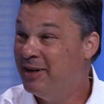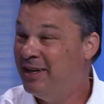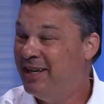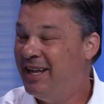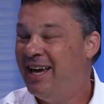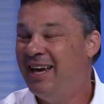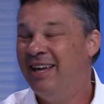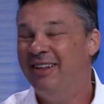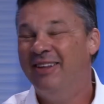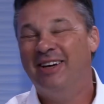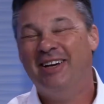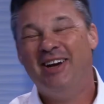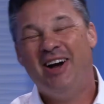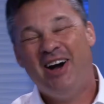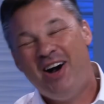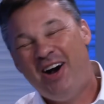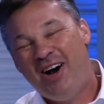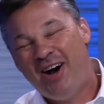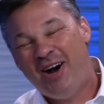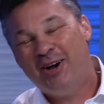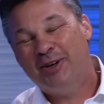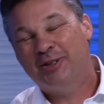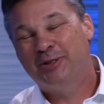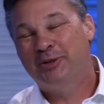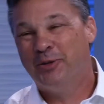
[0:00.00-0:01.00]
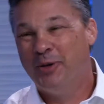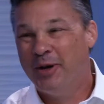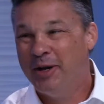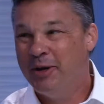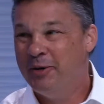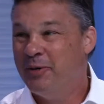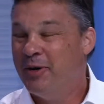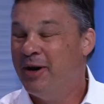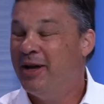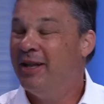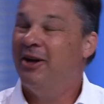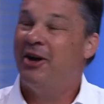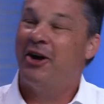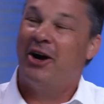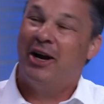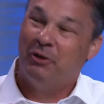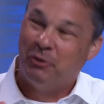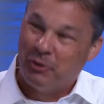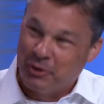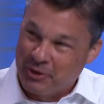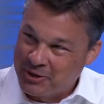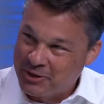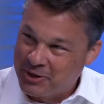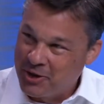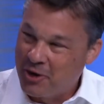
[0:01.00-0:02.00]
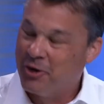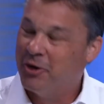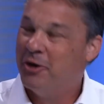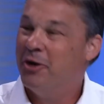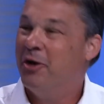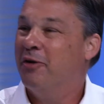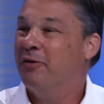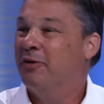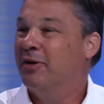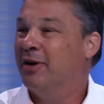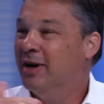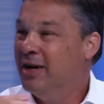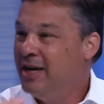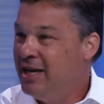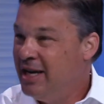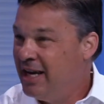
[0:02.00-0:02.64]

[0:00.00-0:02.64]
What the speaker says: day and like, 21. All right, we're starting over.